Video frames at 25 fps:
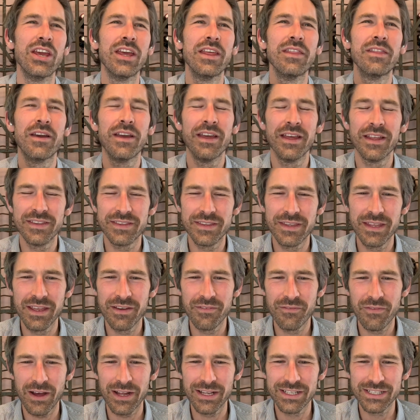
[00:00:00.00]
The
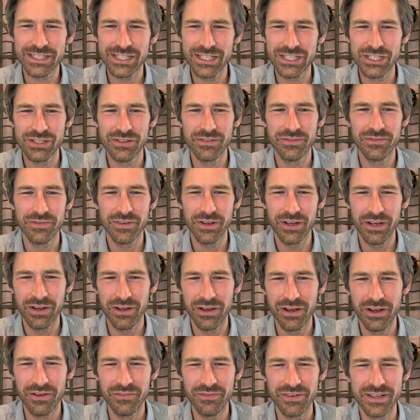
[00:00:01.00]
advantage
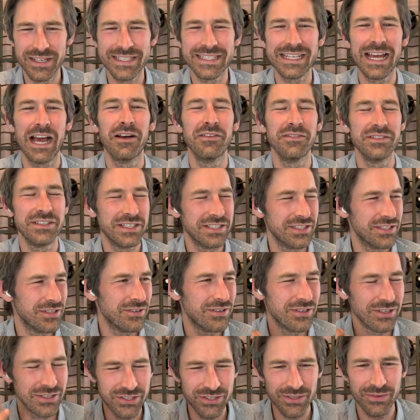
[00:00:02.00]
of yourselves is you
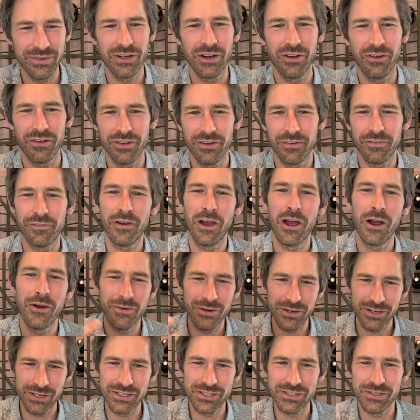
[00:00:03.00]
can do it on the phone,
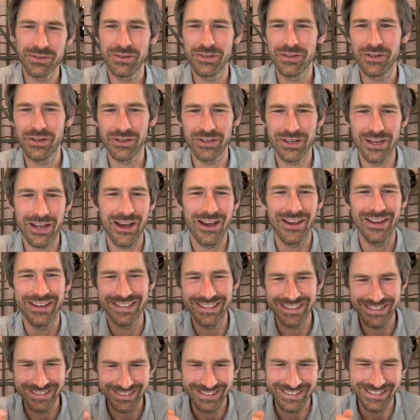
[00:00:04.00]
you can do it online,
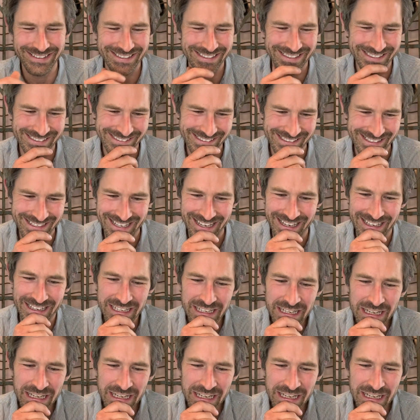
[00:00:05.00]
and things like that.